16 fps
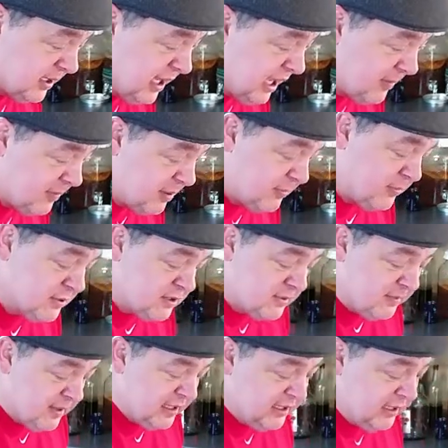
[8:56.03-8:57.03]
came up with
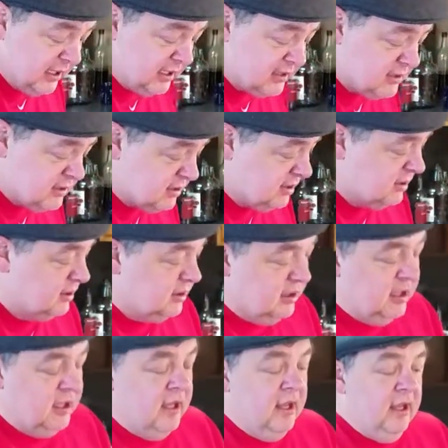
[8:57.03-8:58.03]
some ideas.
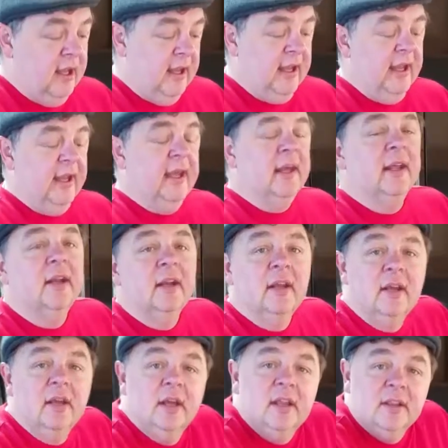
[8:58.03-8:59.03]

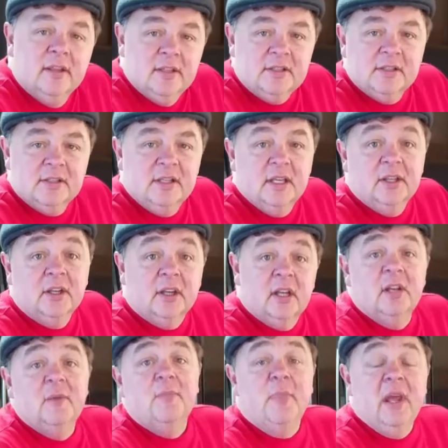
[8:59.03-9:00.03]
And this is either
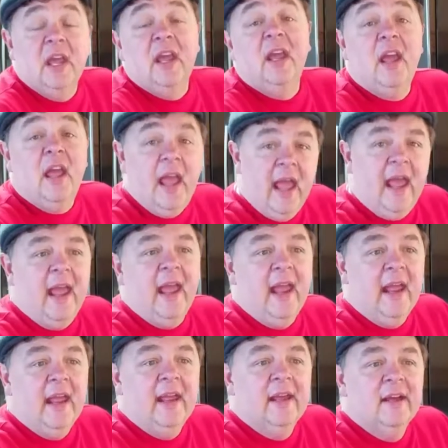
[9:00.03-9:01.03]
going to be
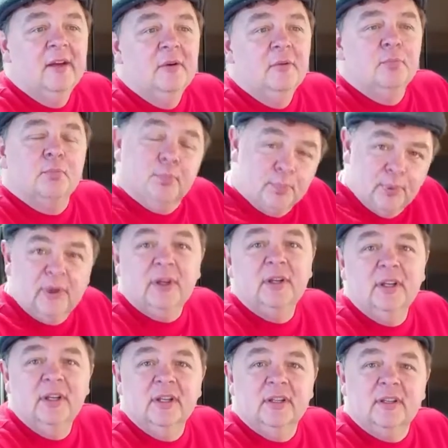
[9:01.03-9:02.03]
a
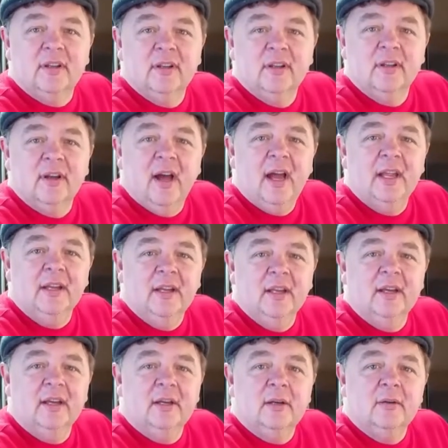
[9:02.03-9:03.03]
brilliant
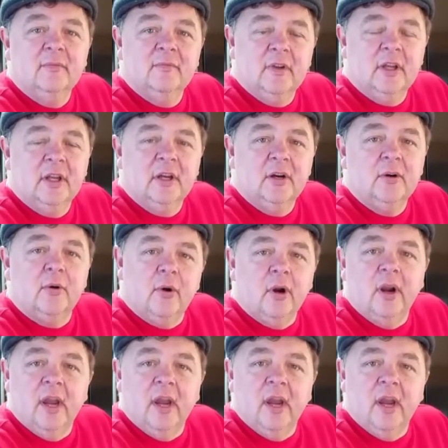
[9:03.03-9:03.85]
idea video or